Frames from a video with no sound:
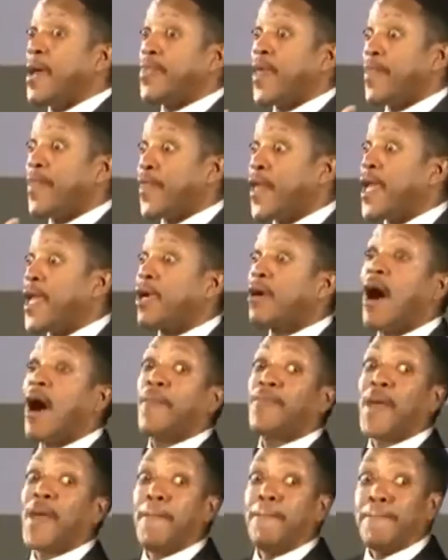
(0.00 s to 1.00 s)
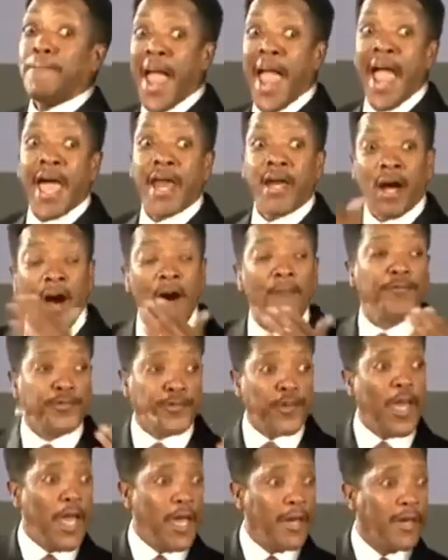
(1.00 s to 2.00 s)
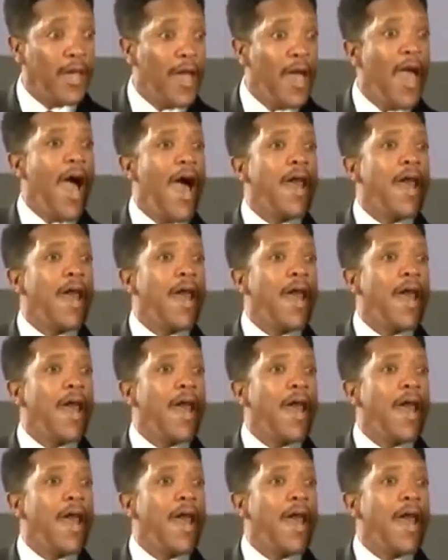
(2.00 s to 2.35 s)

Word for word: the thing called the man of sin.